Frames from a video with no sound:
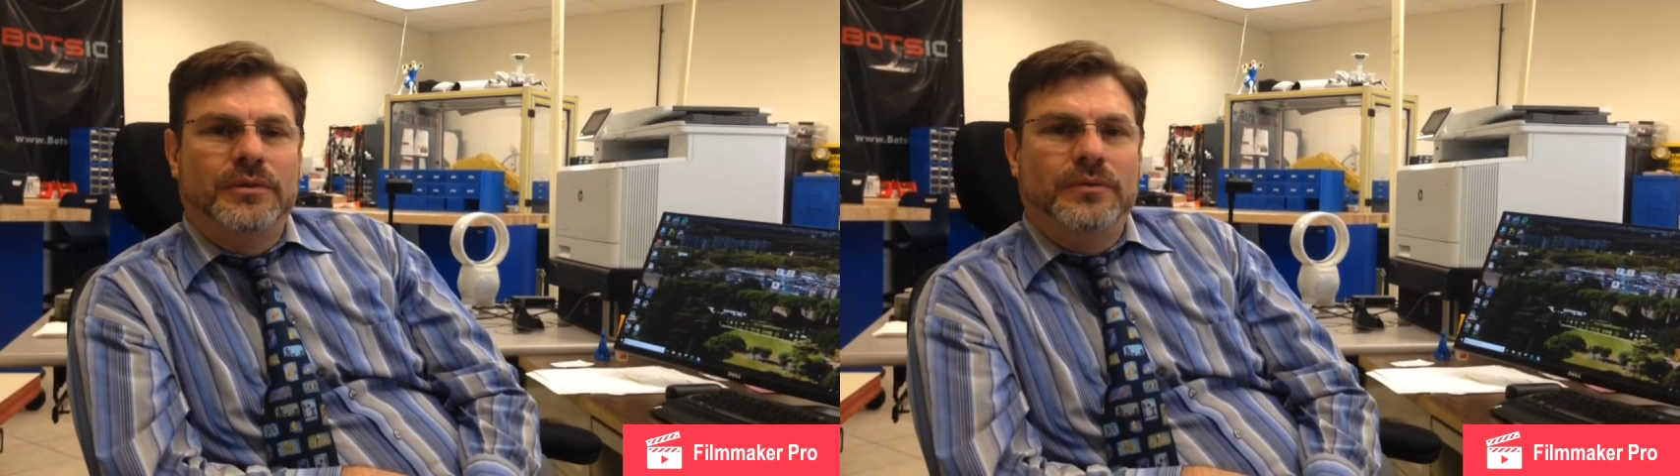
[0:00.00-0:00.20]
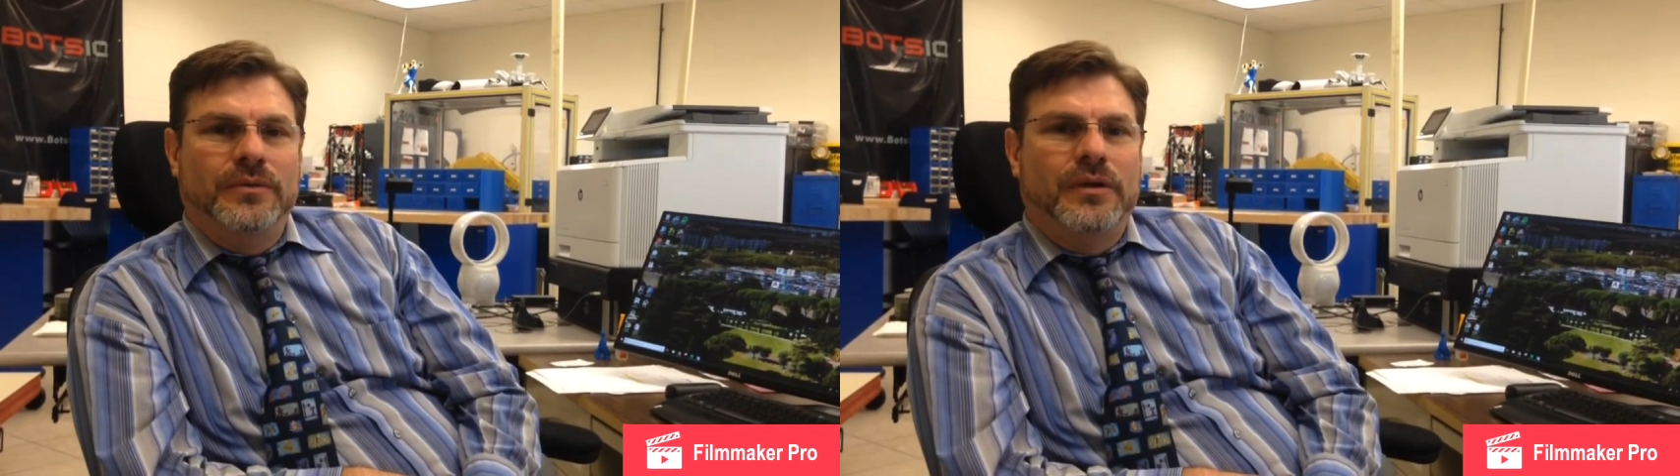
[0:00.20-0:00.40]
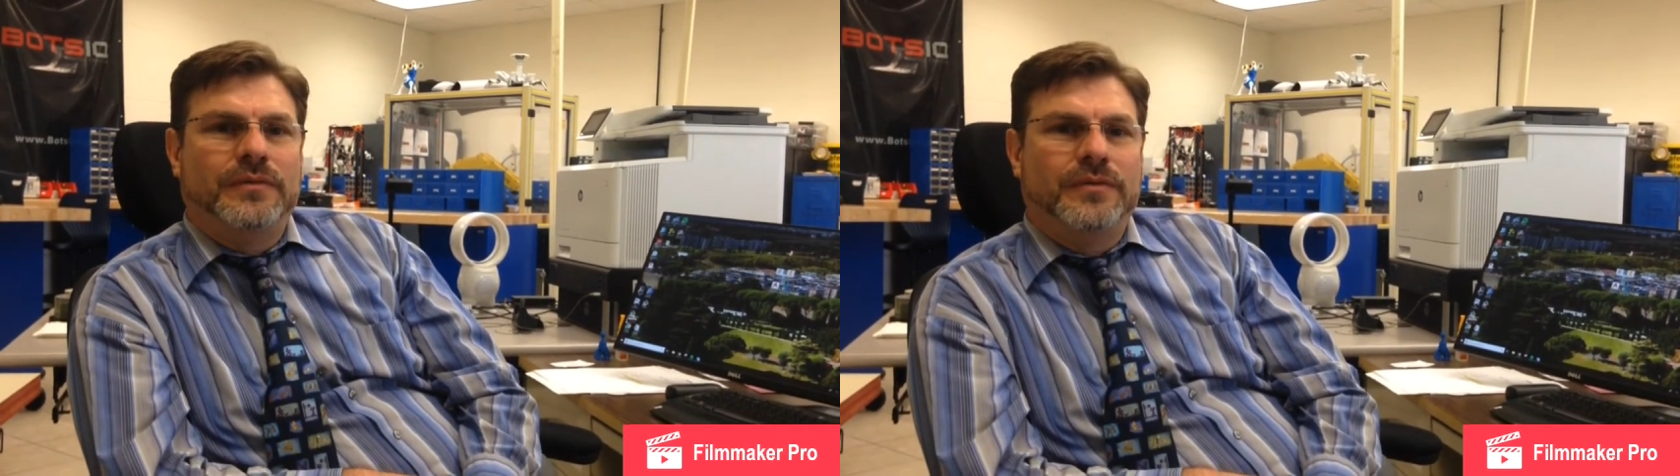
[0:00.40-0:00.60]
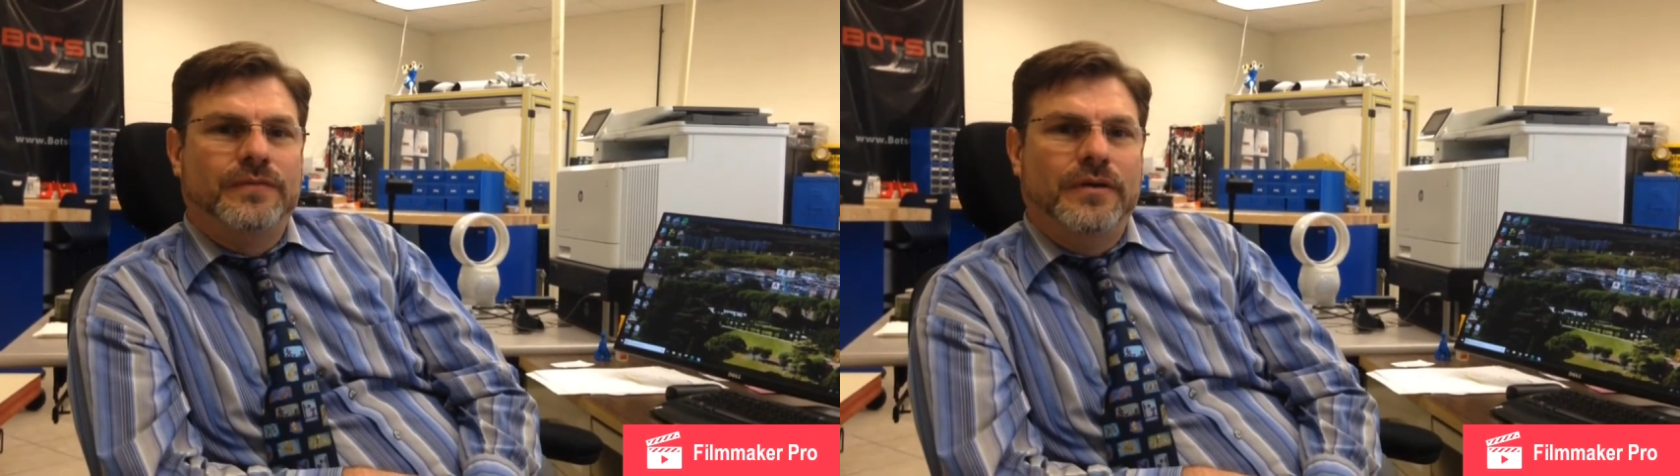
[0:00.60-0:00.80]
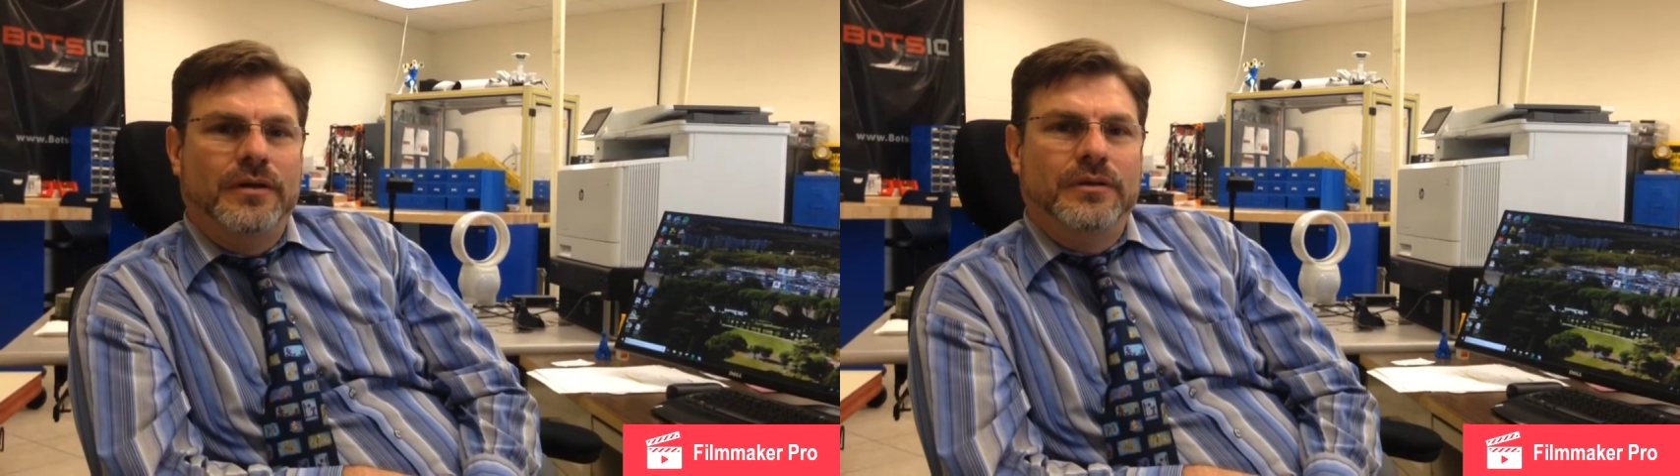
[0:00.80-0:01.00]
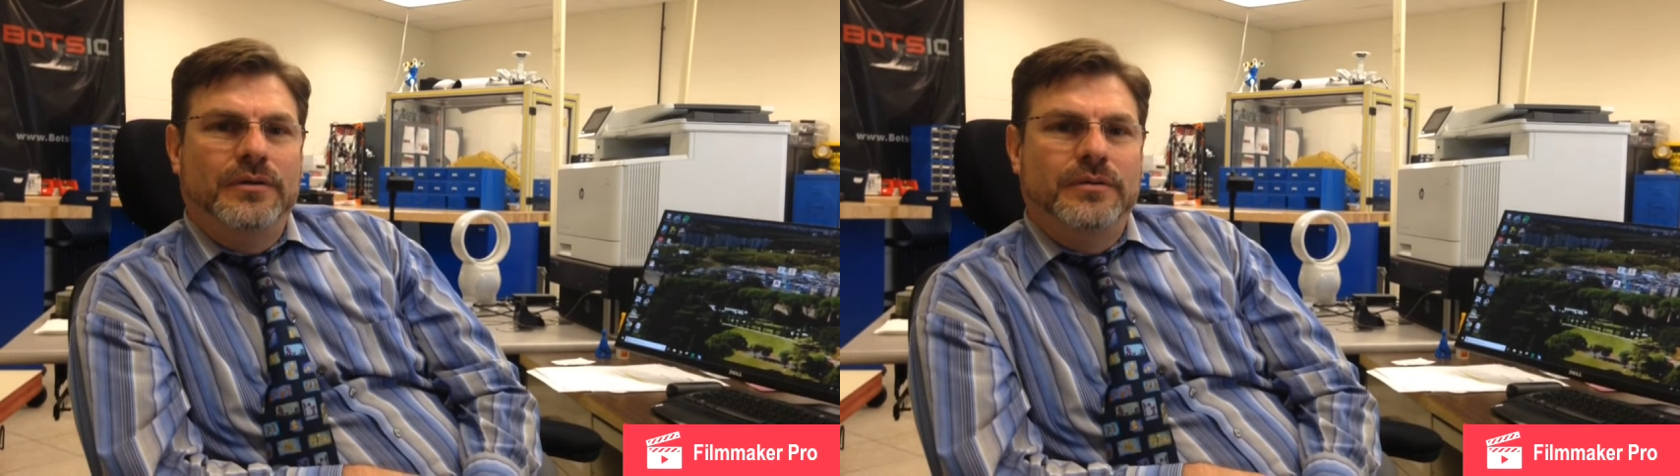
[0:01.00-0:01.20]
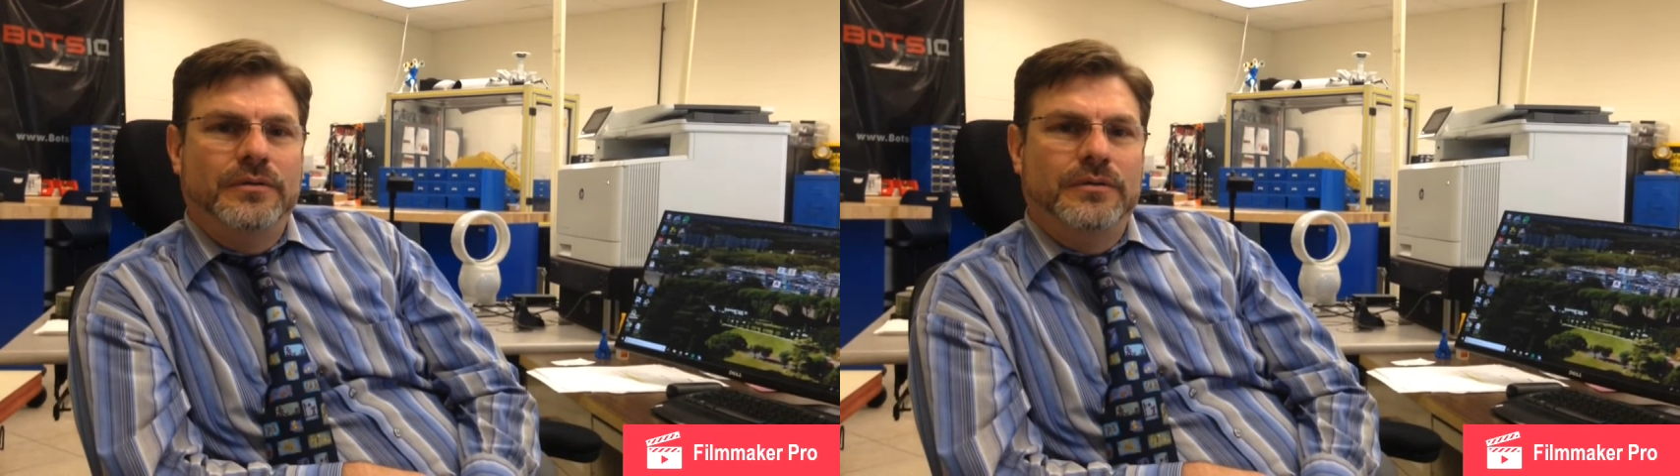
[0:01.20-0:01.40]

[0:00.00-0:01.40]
that we have to follow